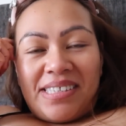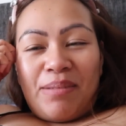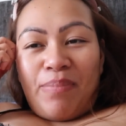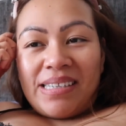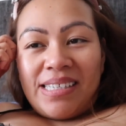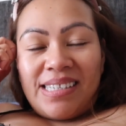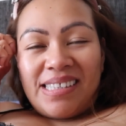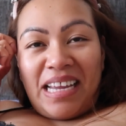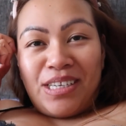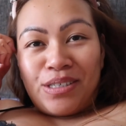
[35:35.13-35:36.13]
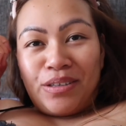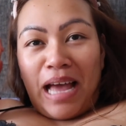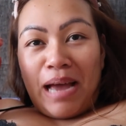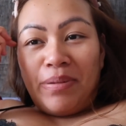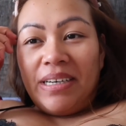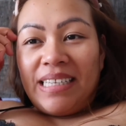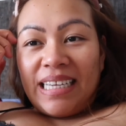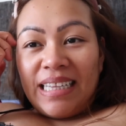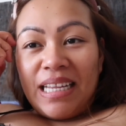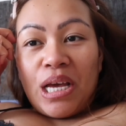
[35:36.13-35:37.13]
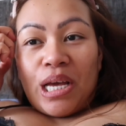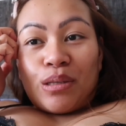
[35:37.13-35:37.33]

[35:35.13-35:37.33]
The bus station Aberdeen